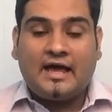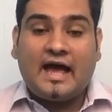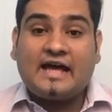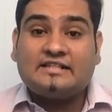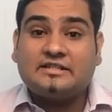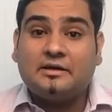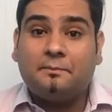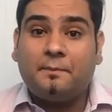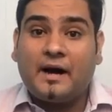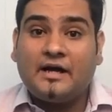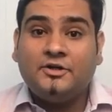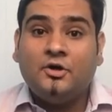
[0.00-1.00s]
as a
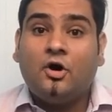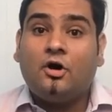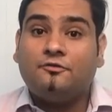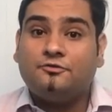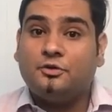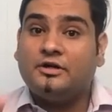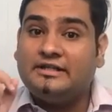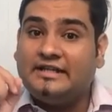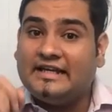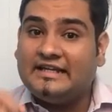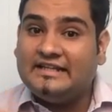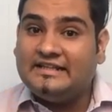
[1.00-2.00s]
part of your
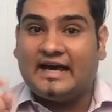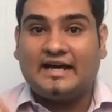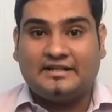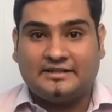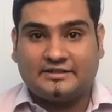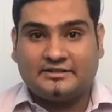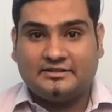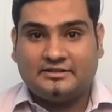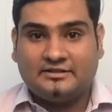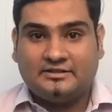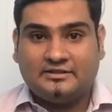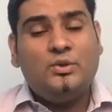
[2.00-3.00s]
daily diet.
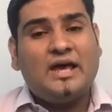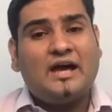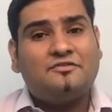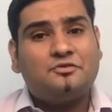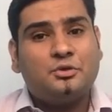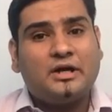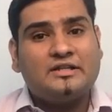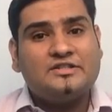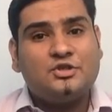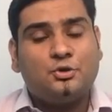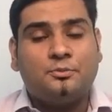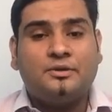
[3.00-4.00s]
We have to
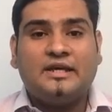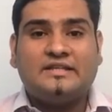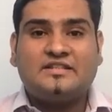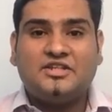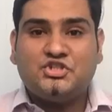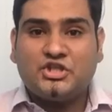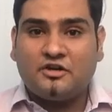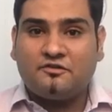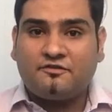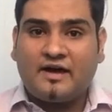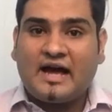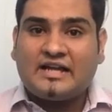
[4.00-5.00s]
consume essential
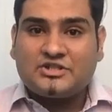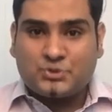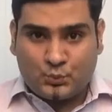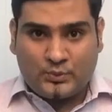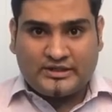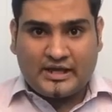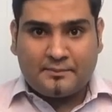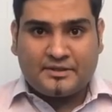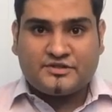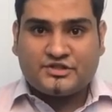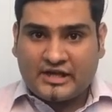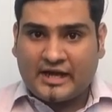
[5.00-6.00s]
fats,
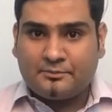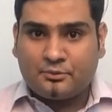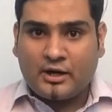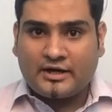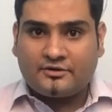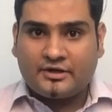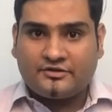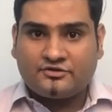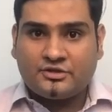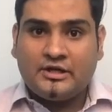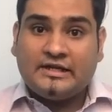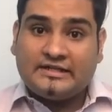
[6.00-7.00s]
vitamins,
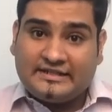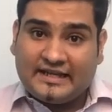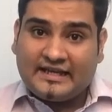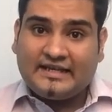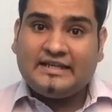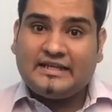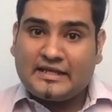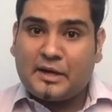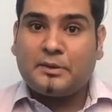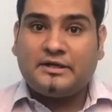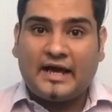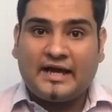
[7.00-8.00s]
carbohydrates daily in
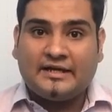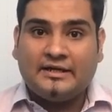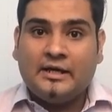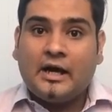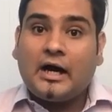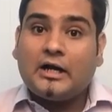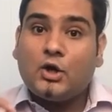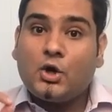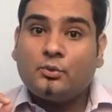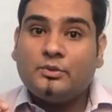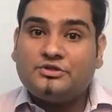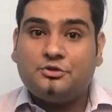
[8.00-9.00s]
our diet
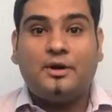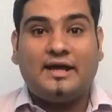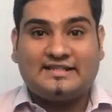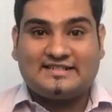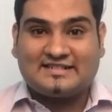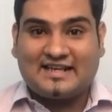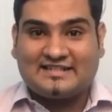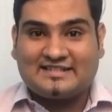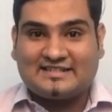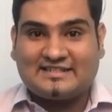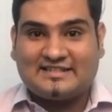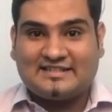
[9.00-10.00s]
along with your
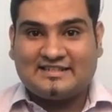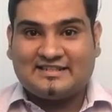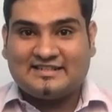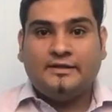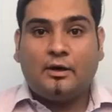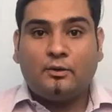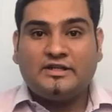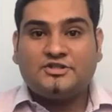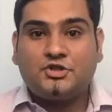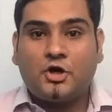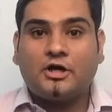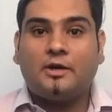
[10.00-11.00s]
exercises. Now let's
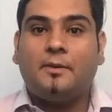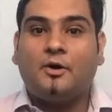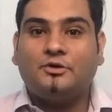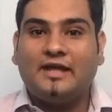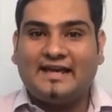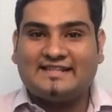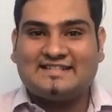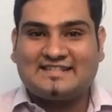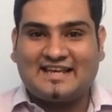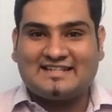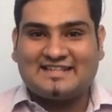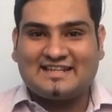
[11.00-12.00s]
talk about
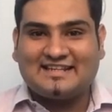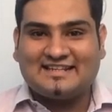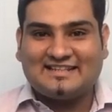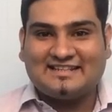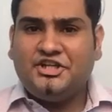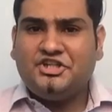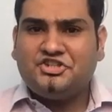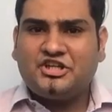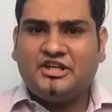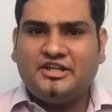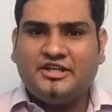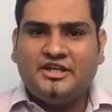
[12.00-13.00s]
exercising.
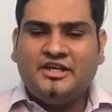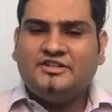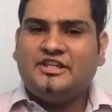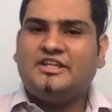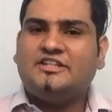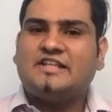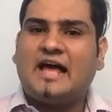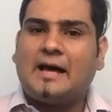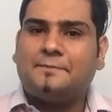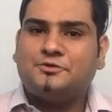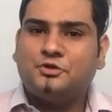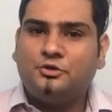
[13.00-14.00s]
Initially, there is
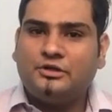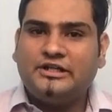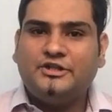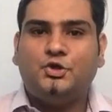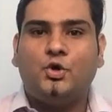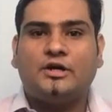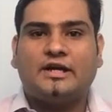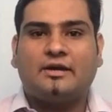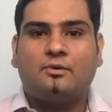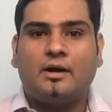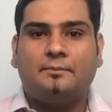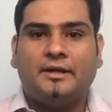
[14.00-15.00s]
absolutely no
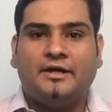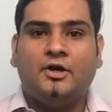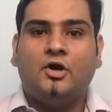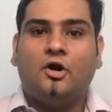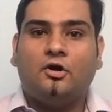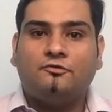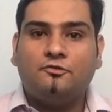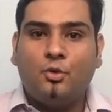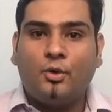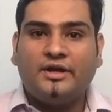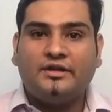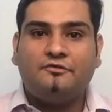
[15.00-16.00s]
requirement of
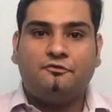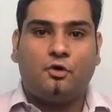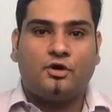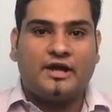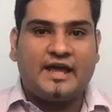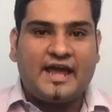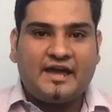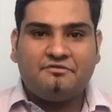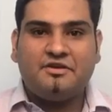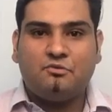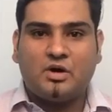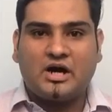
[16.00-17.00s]
going for
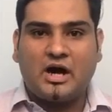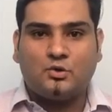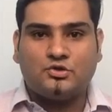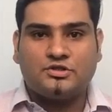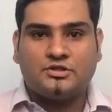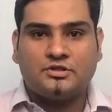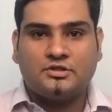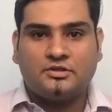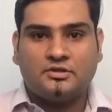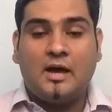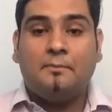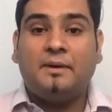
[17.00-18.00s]
heavy workouts.
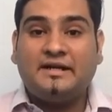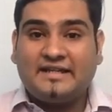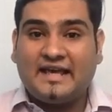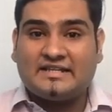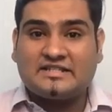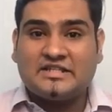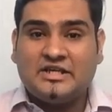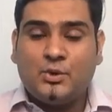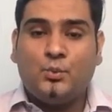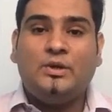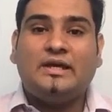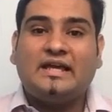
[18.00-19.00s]
But yes,
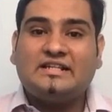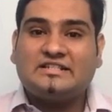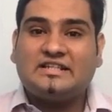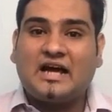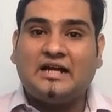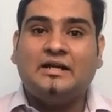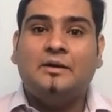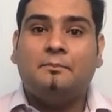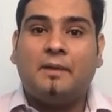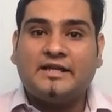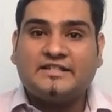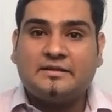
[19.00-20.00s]
we can start
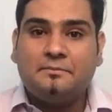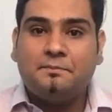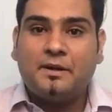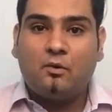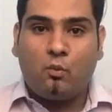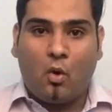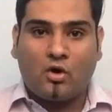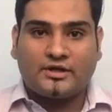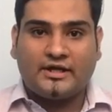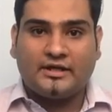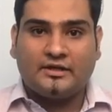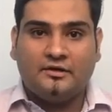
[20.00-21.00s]
by simple
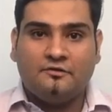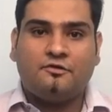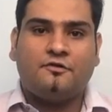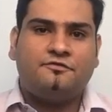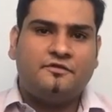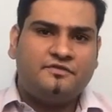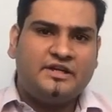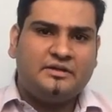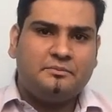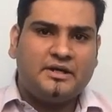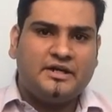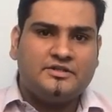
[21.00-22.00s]
walking for
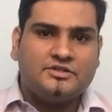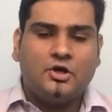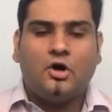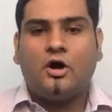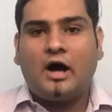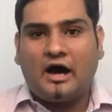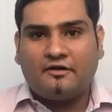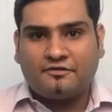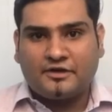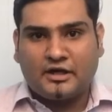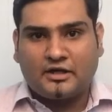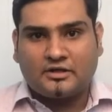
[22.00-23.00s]
15 minutes or half
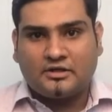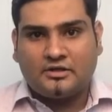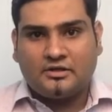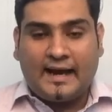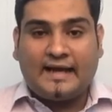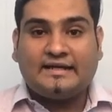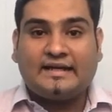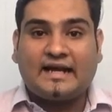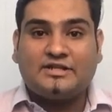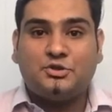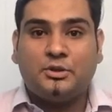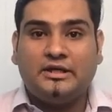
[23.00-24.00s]
an hour, and
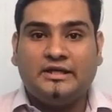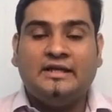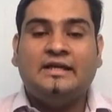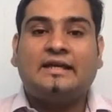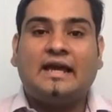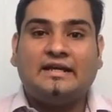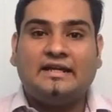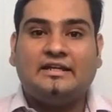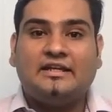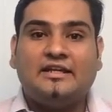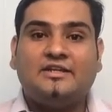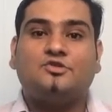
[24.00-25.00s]
gradually can
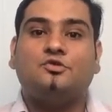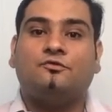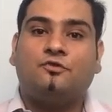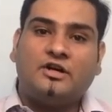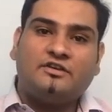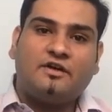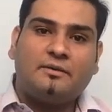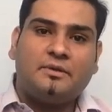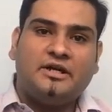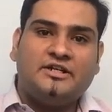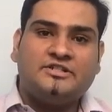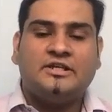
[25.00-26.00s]
increase to 45
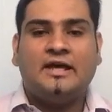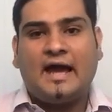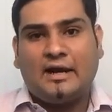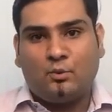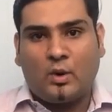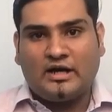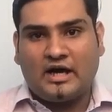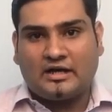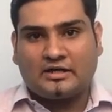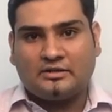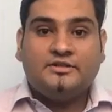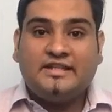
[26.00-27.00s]
minutes and 1
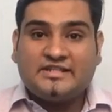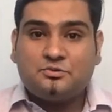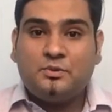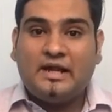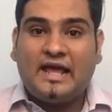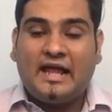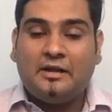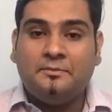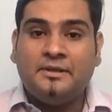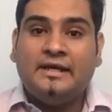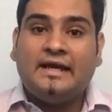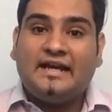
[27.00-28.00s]
hour. This will help
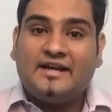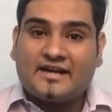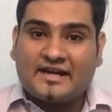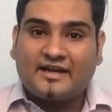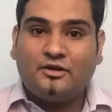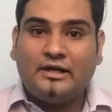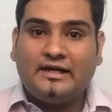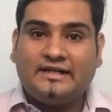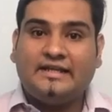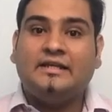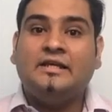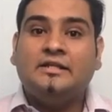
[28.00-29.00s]
in
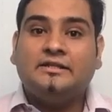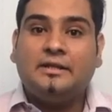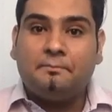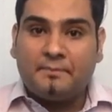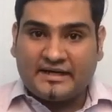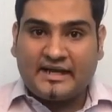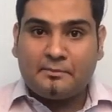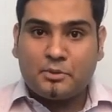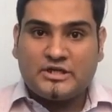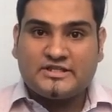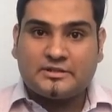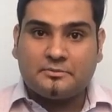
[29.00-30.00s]
regulating the
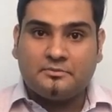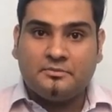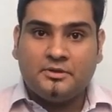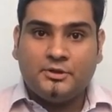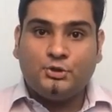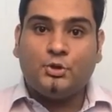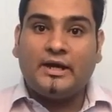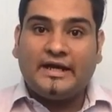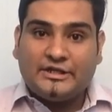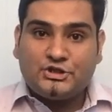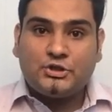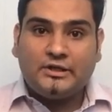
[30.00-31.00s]
metabolism, your
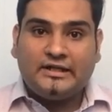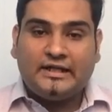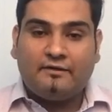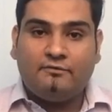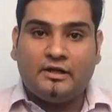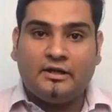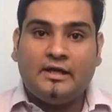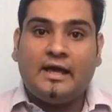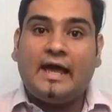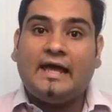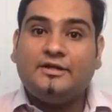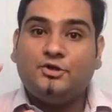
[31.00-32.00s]
insulin level
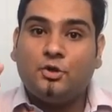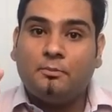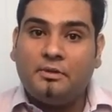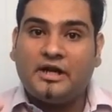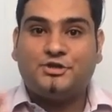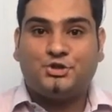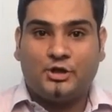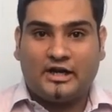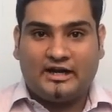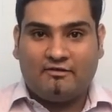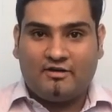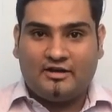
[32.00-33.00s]
and your blood sugar
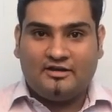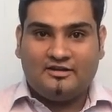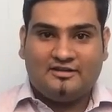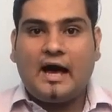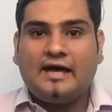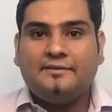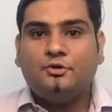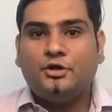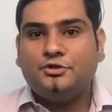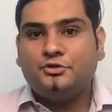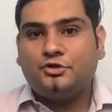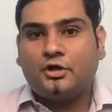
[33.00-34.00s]
level. I am
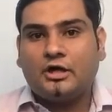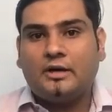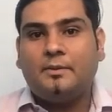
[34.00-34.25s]
going to talk